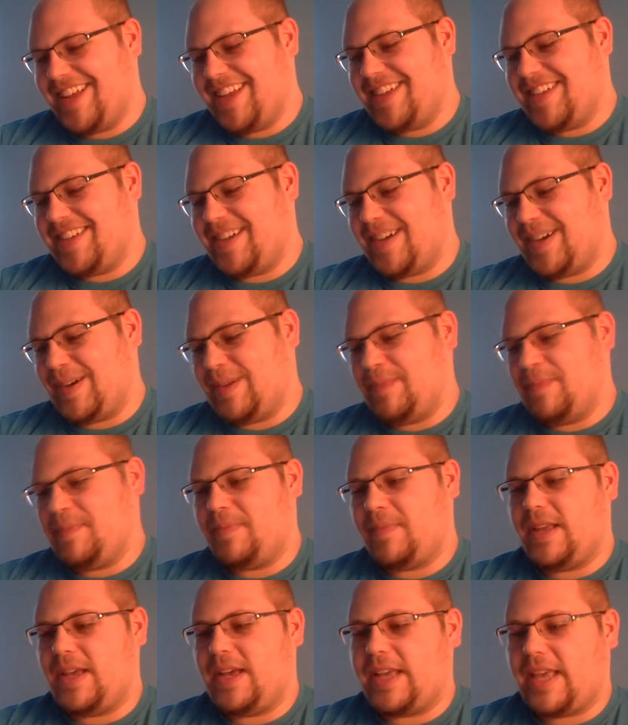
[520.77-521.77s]
So
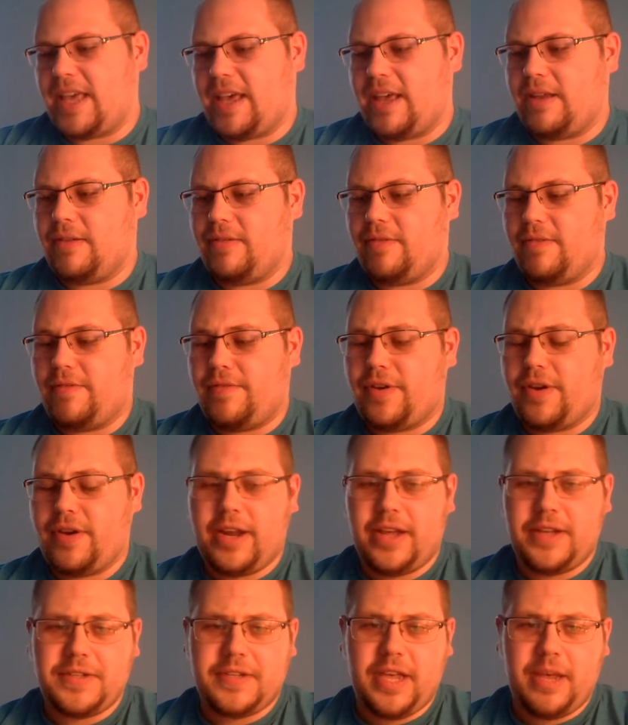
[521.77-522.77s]
again, very
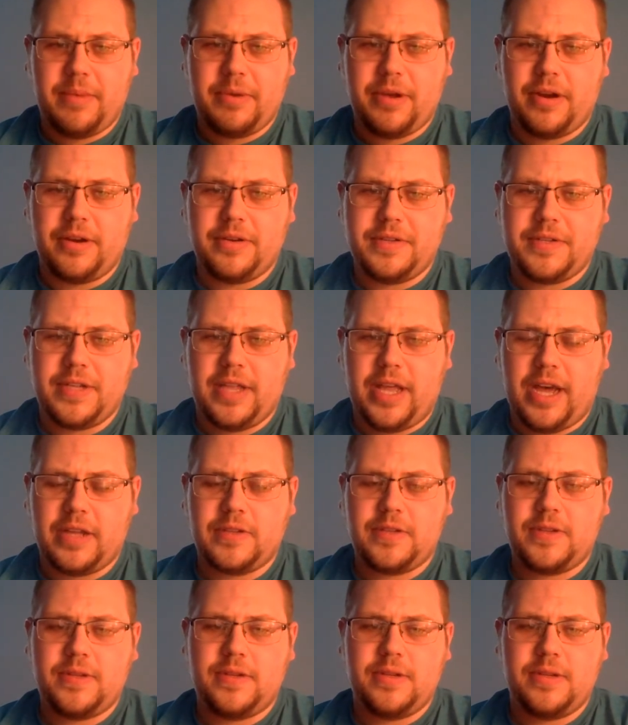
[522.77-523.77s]
nice game card
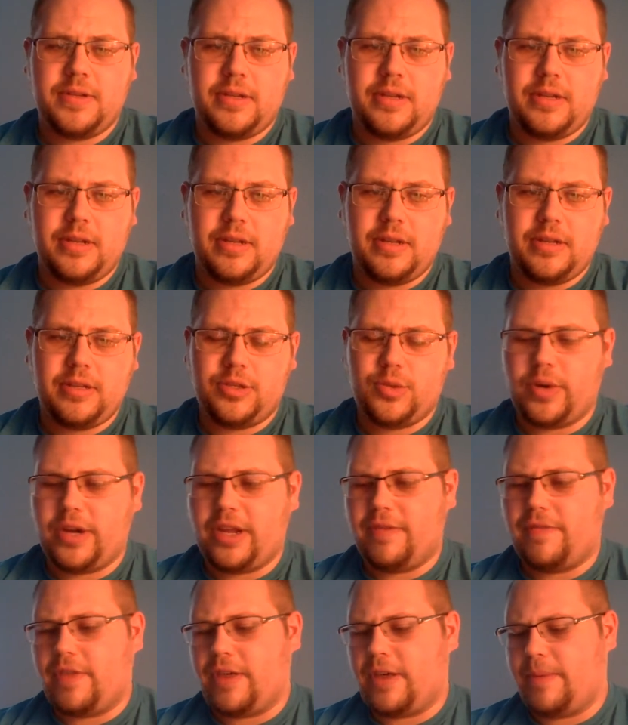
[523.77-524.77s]
slots,
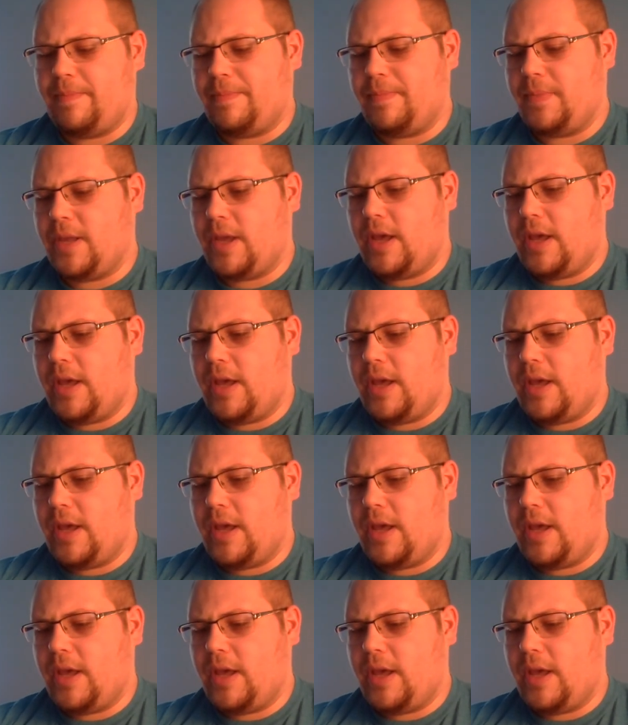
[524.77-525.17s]
20 of them.